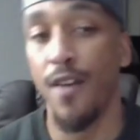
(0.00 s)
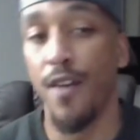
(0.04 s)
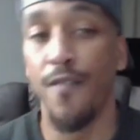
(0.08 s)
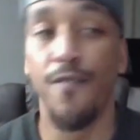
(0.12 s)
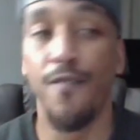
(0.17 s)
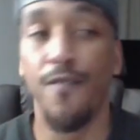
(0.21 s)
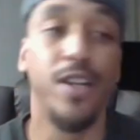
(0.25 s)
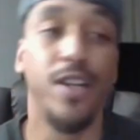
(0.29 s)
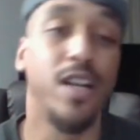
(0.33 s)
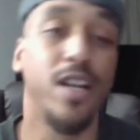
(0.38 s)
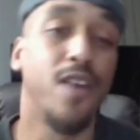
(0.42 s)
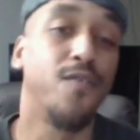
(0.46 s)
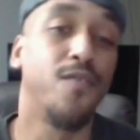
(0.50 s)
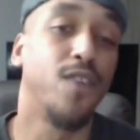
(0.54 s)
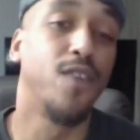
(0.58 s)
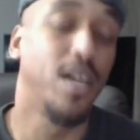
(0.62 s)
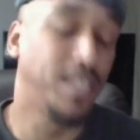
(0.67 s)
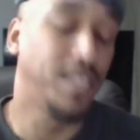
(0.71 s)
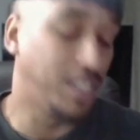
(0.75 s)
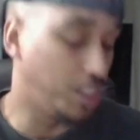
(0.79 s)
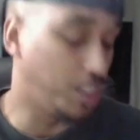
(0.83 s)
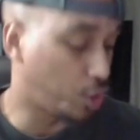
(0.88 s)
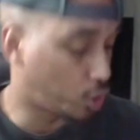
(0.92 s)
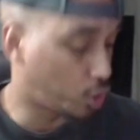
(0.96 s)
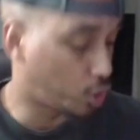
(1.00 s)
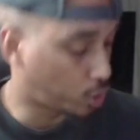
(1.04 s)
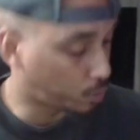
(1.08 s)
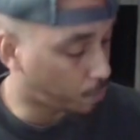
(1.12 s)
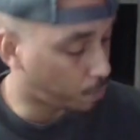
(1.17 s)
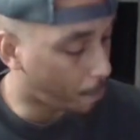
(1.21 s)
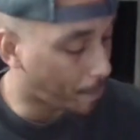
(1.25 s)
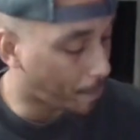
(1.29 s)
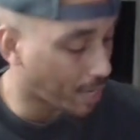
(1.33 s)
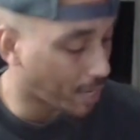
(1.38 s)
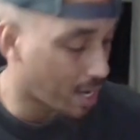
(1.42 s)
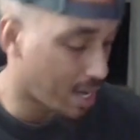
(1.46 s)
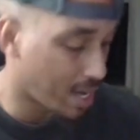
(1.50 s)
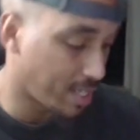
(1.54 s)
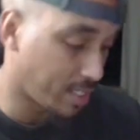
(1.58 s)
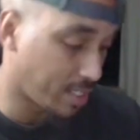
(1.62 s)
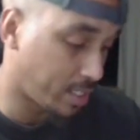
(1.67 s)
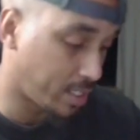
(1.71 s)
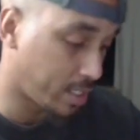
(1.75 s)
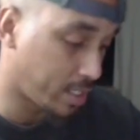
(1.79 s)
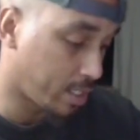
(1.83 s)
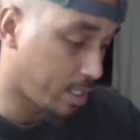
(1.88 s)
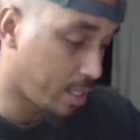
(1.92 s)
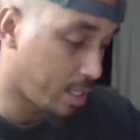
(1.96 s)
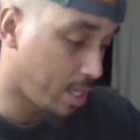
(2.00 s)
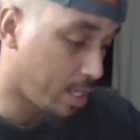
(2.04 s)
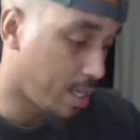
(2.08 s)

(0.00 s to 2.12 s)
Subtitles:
Villa versus Spurs.